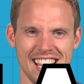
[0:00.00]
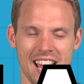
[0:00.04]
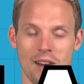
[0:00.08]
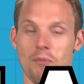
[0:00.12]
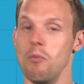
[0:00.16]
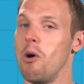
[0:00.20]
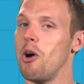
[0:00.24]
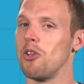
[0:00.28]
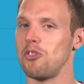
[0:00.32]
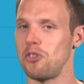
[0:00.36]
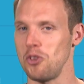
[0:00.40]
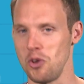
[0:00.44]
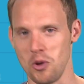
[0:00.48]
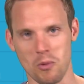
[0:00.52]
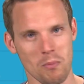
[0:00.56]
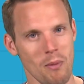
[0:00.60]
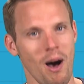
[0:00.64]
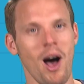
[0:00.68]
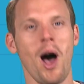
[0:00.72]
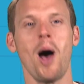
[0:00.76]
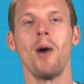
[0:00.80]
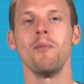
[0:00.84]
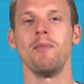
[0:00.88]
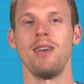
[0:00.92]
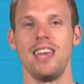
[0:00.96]
And what's
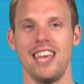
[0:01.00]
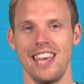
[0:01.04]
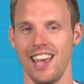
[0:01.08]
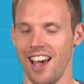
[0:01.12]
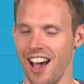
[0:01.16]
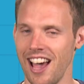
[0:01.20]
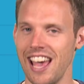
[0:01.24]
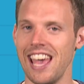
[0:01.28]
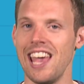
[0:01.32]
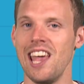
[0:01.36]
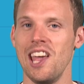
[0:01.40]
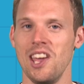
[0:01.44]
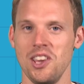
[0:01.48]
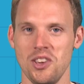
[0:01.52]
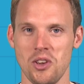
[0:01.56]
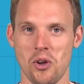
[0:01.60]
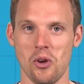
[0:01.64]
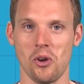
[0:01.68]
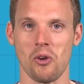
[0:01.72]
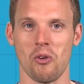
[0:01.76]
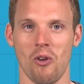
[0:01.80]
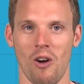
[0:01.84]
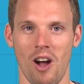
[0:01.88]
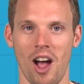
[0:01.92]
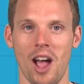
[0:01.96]
umami, I hear
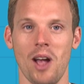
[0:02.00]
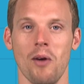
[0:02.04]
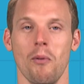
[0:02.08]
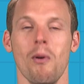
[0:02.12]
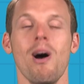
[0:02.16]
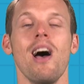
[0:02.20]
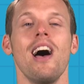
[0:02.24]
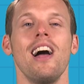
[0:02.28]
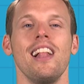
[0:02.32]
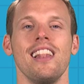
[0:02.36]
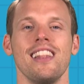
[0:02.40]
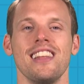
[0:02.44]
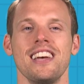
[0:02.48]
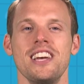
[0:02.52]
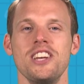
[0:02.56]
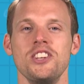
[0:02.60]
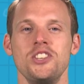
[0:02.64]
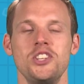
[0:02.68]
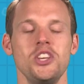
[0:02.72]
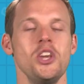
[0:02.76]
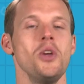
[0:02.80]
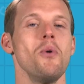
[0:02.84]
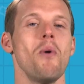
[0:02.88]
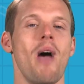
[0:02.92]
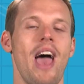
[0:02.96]
you cry? Well,
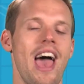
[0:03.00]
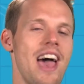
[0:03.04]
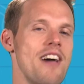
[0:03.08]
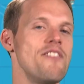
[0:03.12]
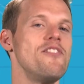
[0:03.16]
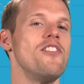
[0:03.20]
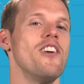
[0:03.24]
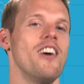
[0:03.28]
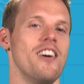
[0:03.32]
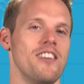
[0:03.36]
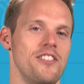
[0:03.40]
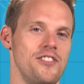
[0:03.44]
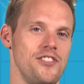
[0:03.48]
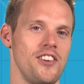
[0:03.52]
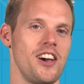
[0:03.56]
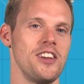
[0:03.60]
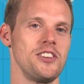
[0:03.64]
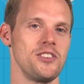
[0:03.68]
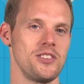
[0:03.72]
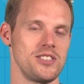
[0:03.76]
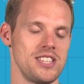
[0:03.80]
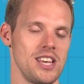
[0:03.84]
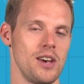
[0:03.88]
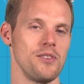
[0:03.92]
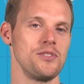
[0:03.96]
do you ever
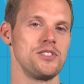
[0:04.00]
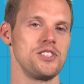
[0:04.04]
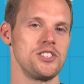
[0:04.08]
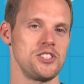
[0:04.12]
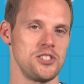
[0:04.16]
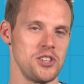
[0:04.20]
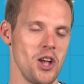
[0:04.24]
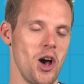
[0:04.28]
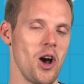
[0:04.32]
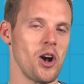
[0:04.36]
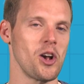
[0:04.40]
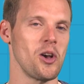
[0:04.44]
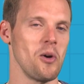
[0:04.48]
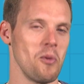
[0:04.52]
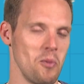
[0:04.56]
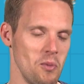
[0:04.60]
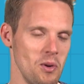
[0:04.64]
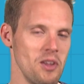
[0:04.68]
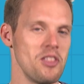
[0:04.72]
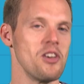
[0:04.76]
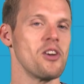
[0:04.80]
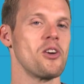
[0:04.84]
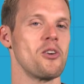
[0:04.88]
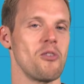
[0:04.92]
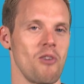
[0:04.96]
find yourself stuck
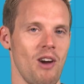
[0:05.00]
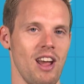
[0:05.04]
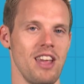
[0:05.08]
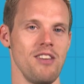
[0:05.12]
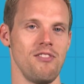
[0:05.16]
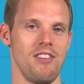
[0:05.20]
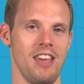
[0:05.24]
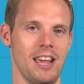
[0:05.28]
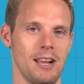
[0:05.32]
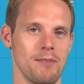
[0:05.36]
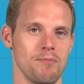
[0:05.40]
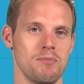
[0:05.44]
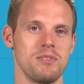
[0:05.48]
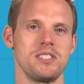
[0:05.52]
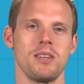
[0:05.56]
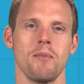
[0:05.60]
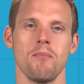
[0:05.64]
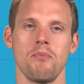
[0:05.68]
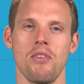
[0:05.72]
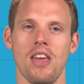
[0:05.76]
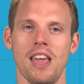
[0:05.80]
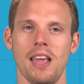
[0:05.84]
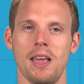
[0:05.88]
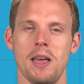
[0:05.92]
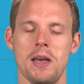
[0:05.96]
with a craving?
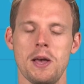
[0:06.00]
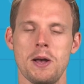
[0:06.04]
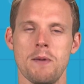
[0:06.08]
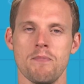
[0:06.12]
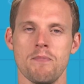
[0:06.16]
Something